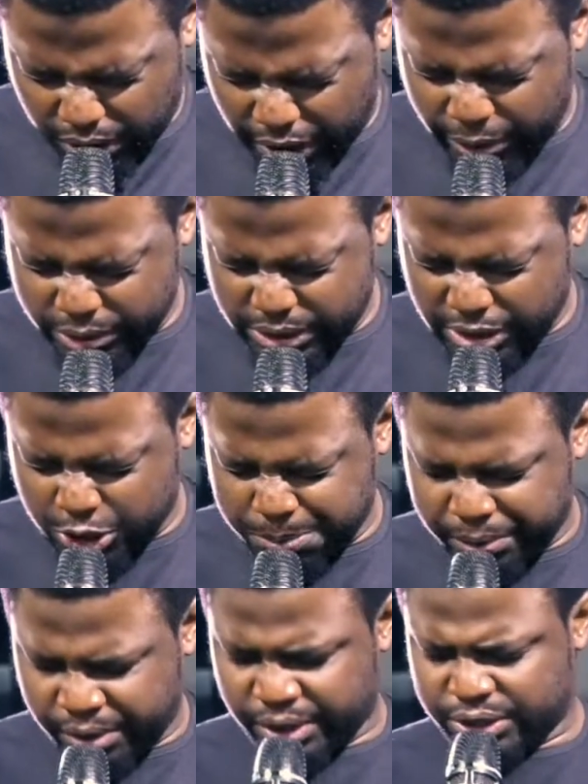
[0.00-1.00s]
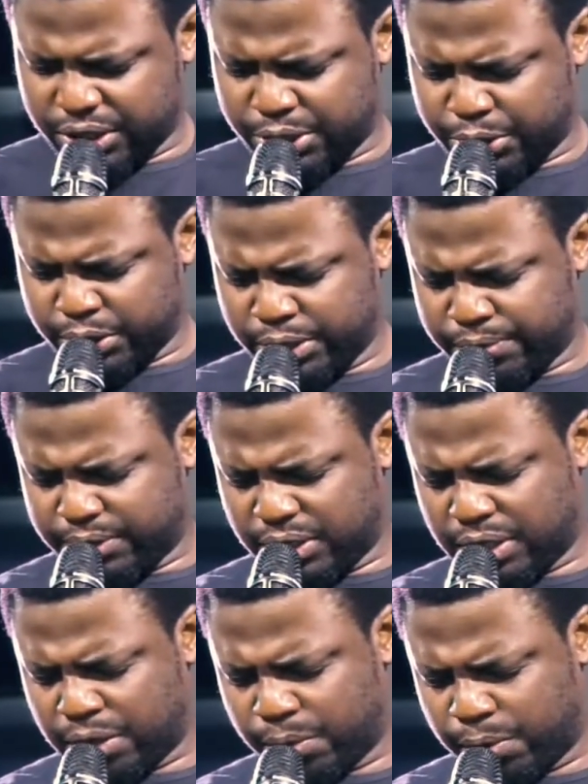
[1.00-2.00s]
Let us experience a shift
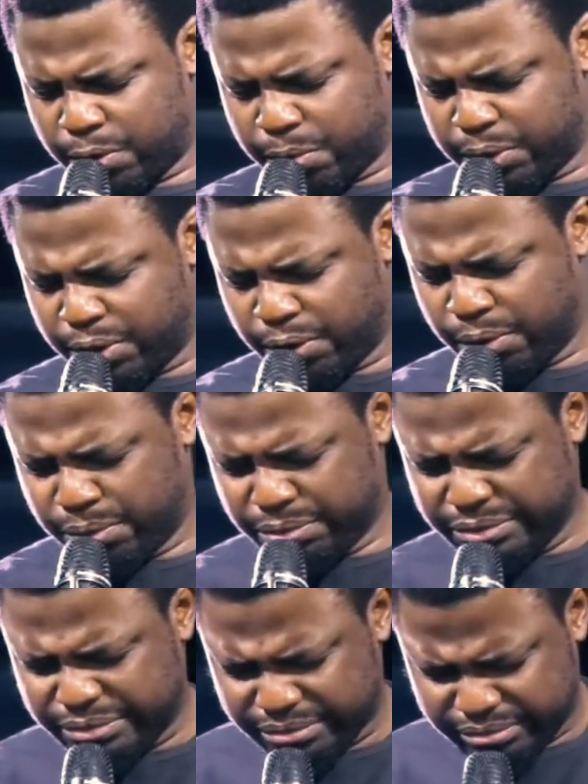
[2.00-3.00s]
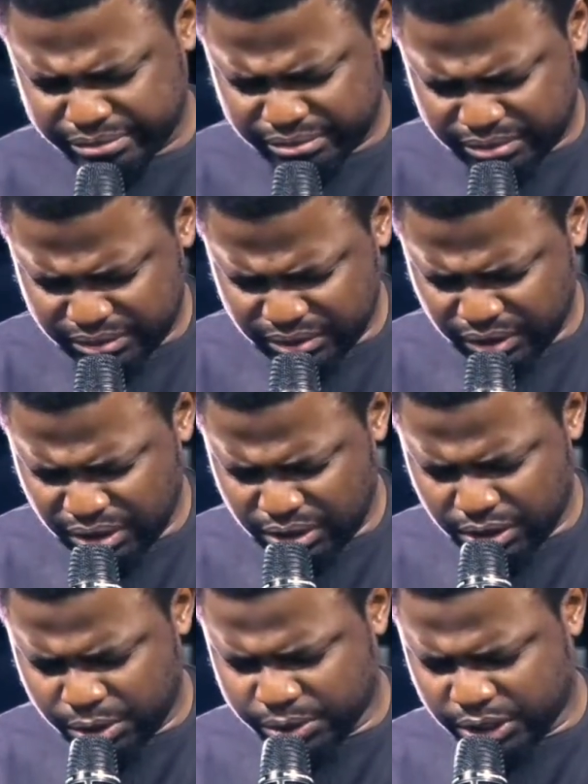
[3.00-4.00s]
in our walk with you.
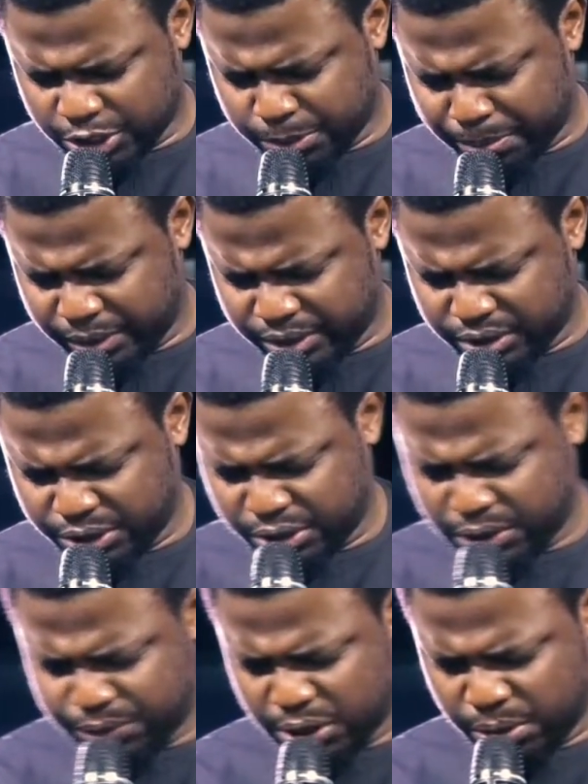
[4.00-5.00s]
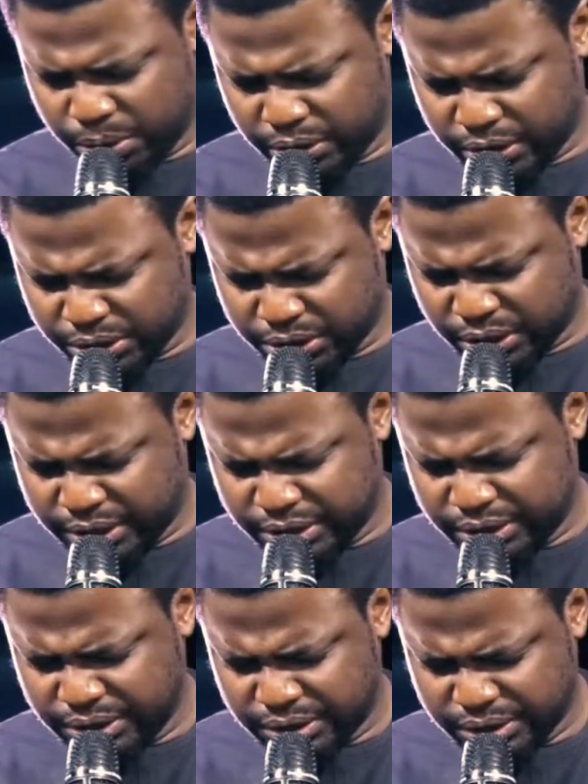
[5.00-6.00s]
Let us experience a shift in
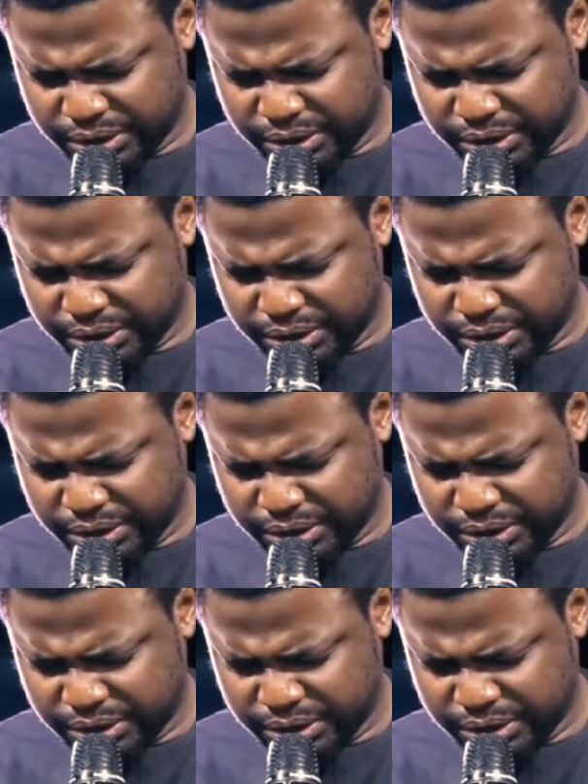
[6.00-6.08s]
understanding.